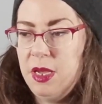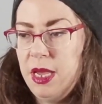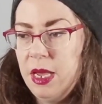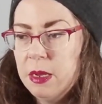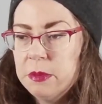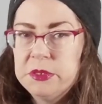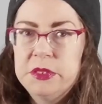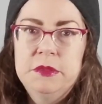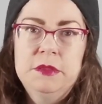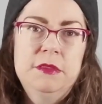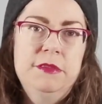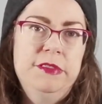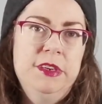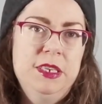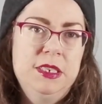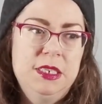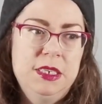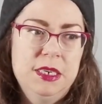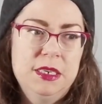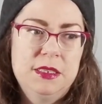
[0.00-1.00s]
Absolutely
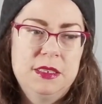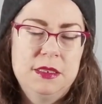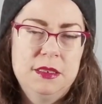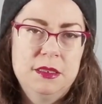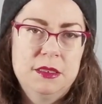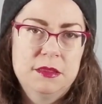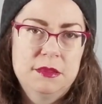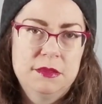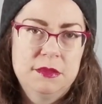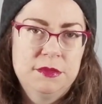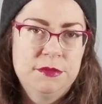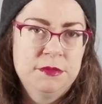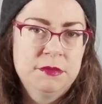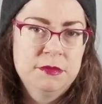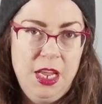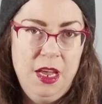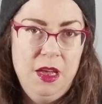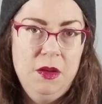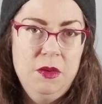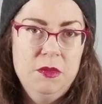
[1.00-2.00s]
fantastic.
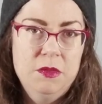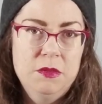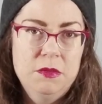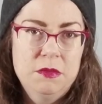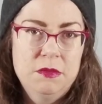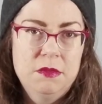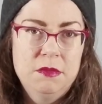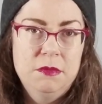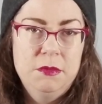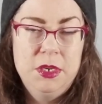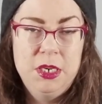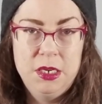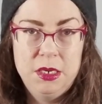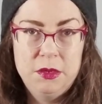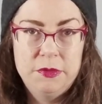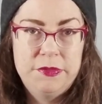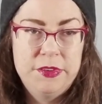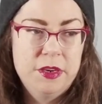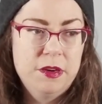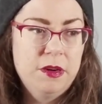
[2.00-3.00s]
Now we need
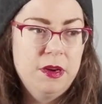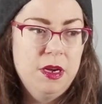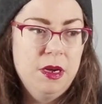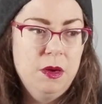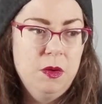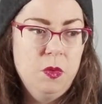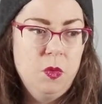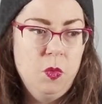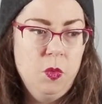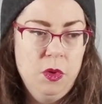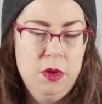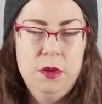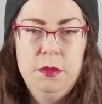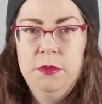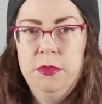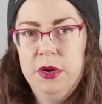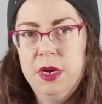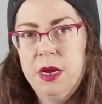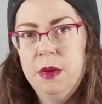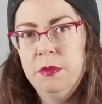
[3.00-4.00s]
to figure out
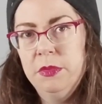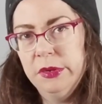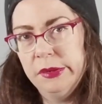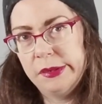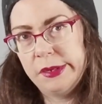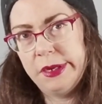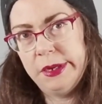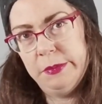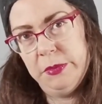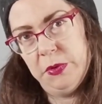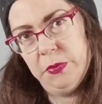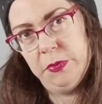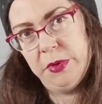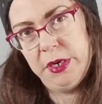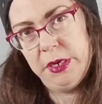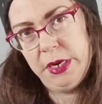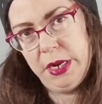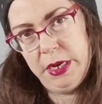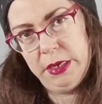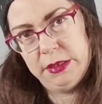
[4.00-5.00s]
what Brahm book I'm gonna
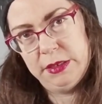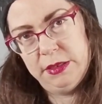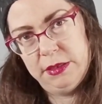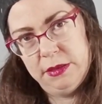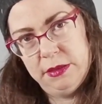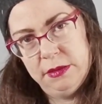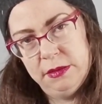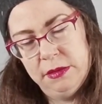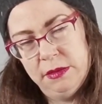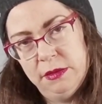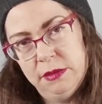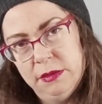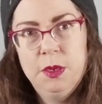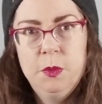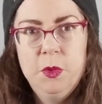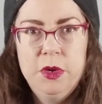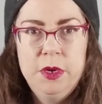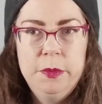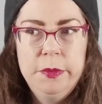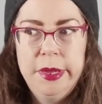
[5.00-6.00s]
read next.
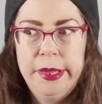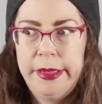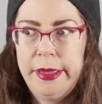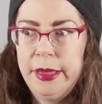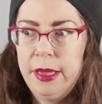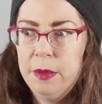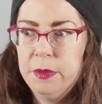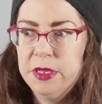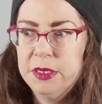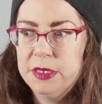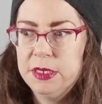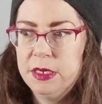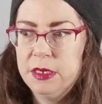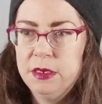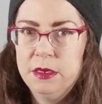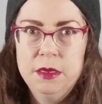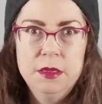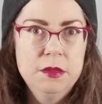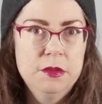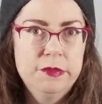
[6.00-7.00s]
Someone in my comments on
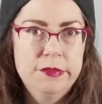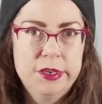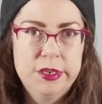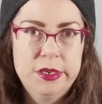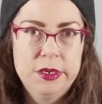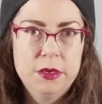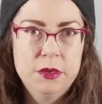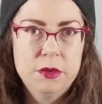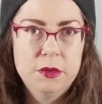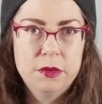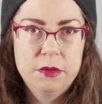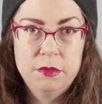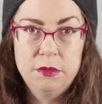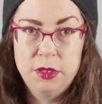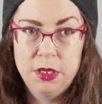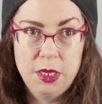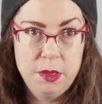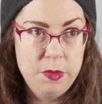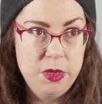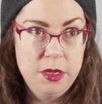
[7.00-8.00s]
another video
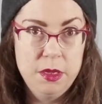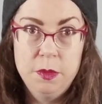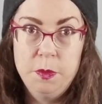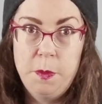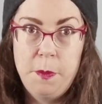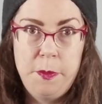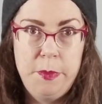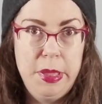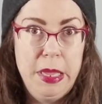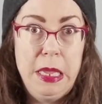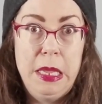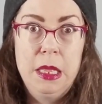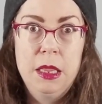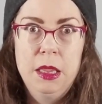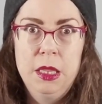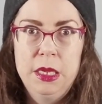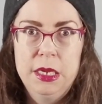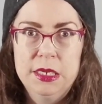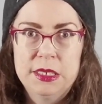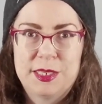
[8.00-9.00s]
gave me a big
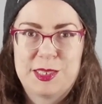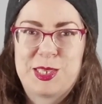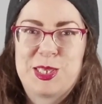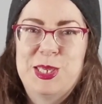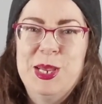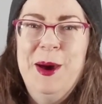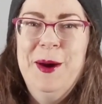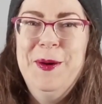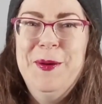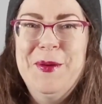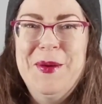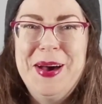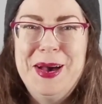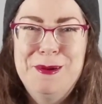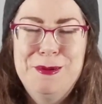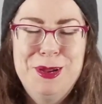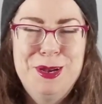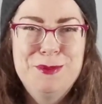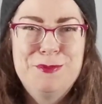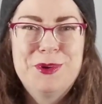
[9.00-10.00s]
list. So
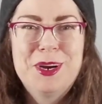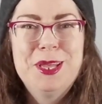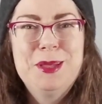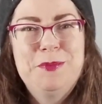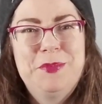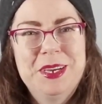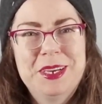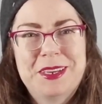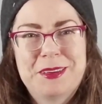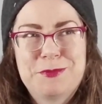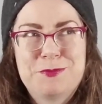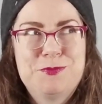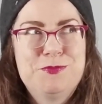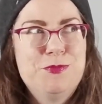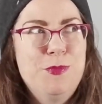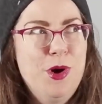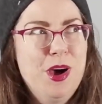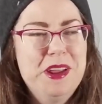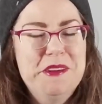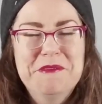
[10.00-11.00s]
I would probably pick
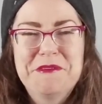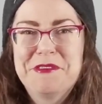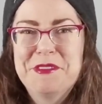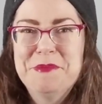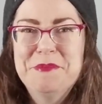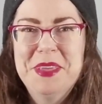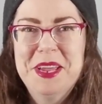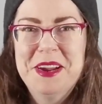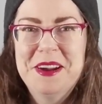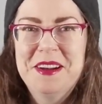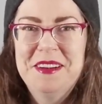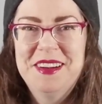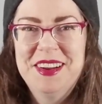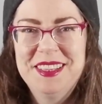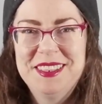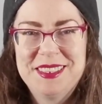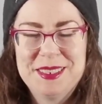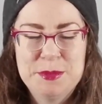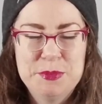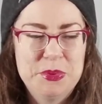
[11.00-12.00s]
one from there
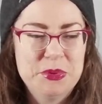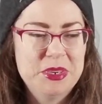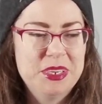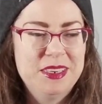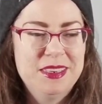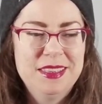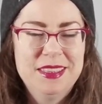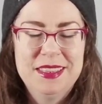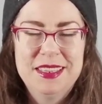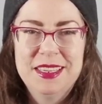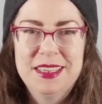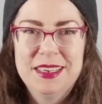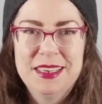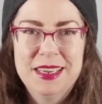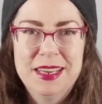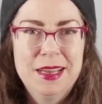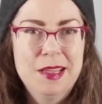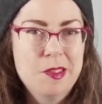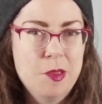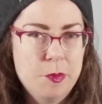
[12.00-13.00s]
at some point, and then
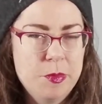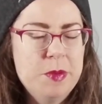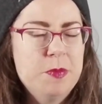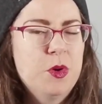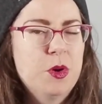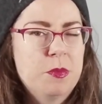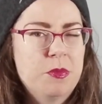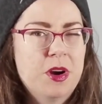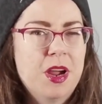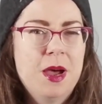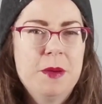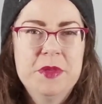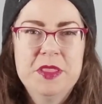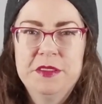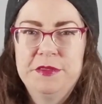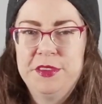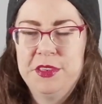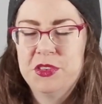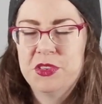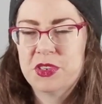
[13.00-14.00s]
there'll be more Brahm in
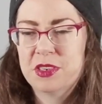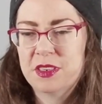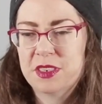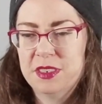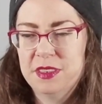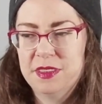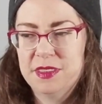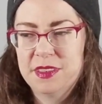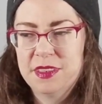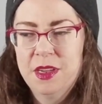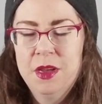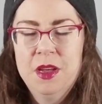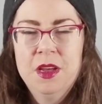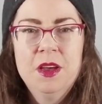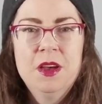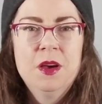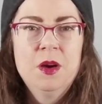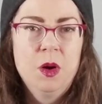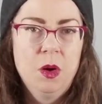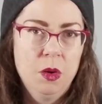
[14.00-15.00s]
the future, because
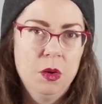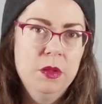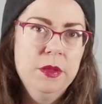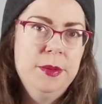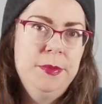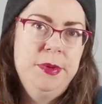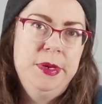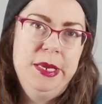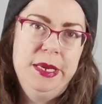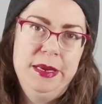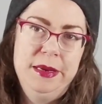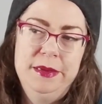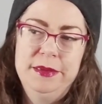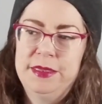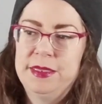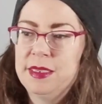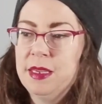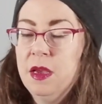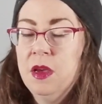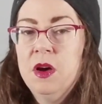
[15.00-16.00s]
holy
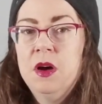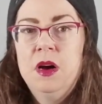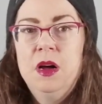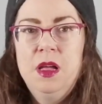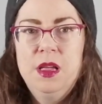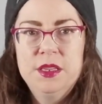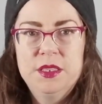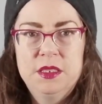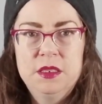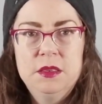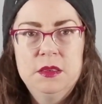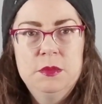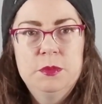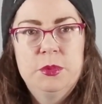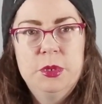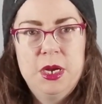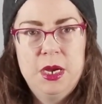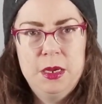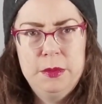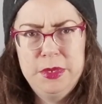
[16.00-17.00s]
bananas. Also,
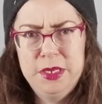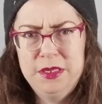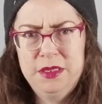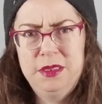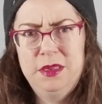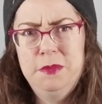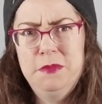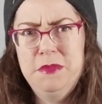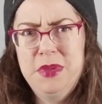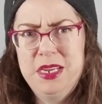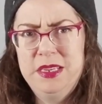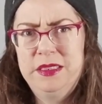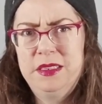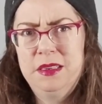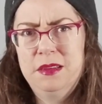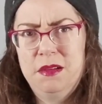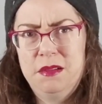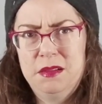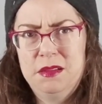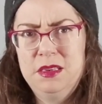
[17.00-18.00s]
Brahm is an
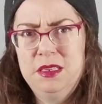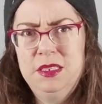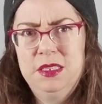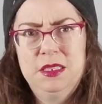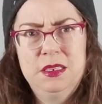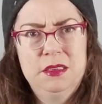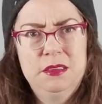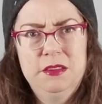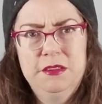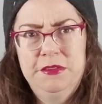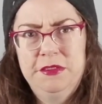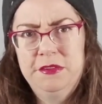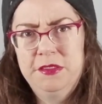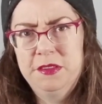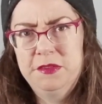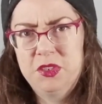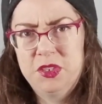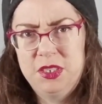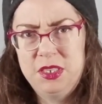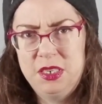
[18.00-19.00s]
amazing artist. I don't know if you've
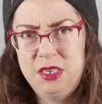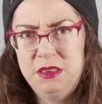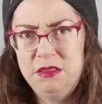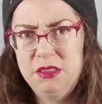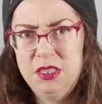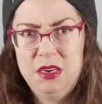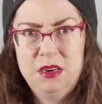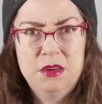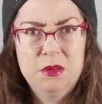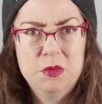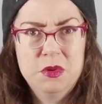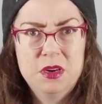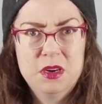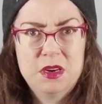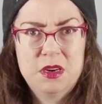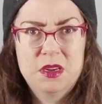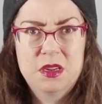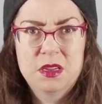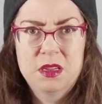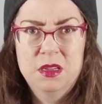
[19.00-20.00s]
ever seen the
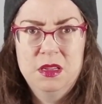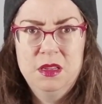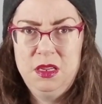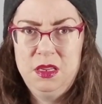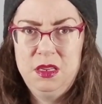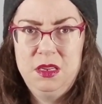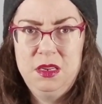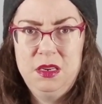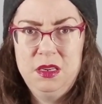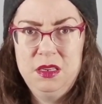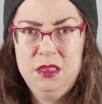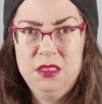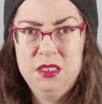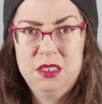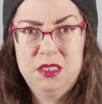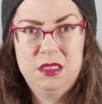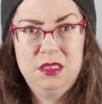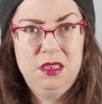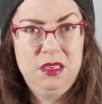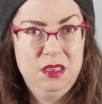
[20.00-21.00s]
artwork that he
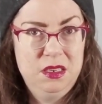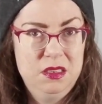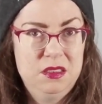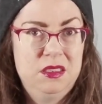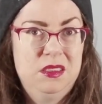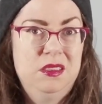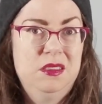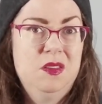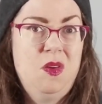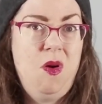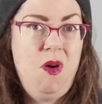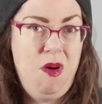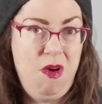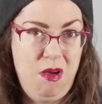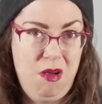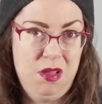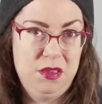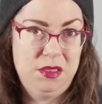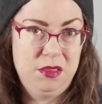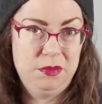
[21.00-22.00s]
does. It's
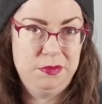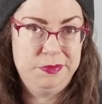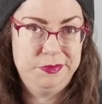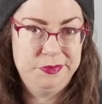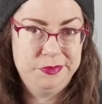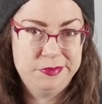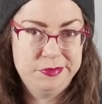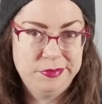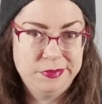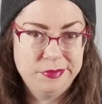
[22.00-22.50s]
awesome.